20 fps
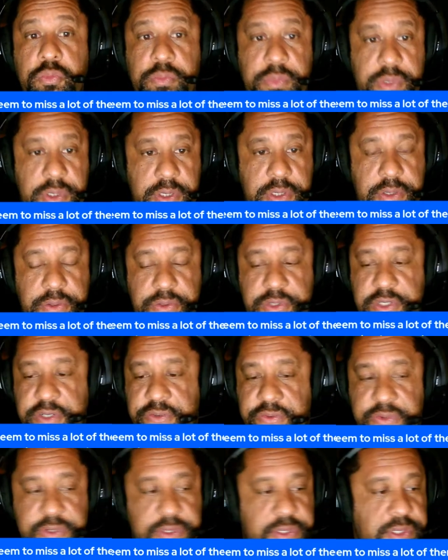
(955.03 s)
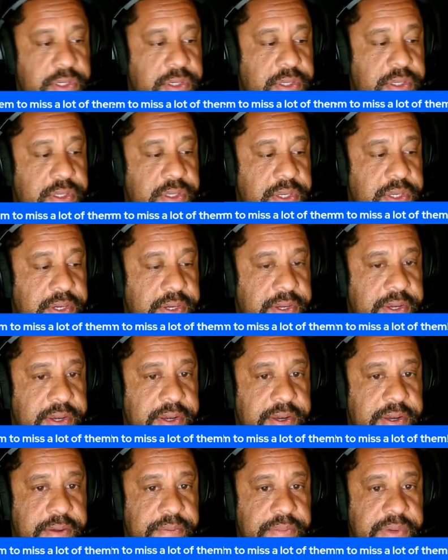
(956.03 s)
Again, like I said, I'm planning
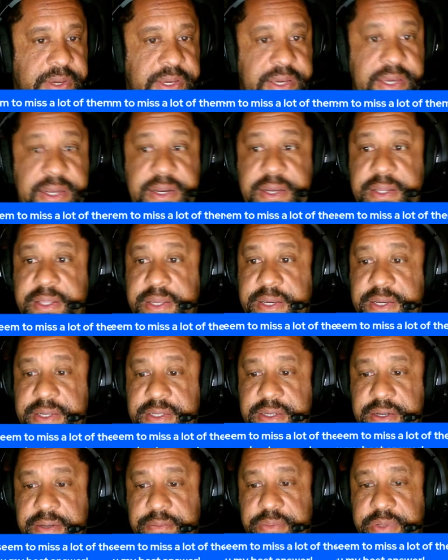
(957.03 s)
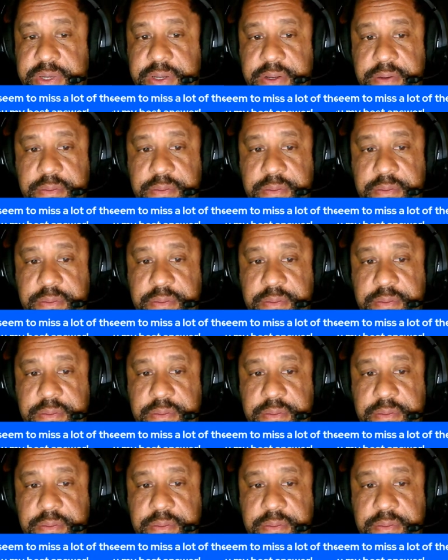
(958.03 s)
on putting this thing on 7S.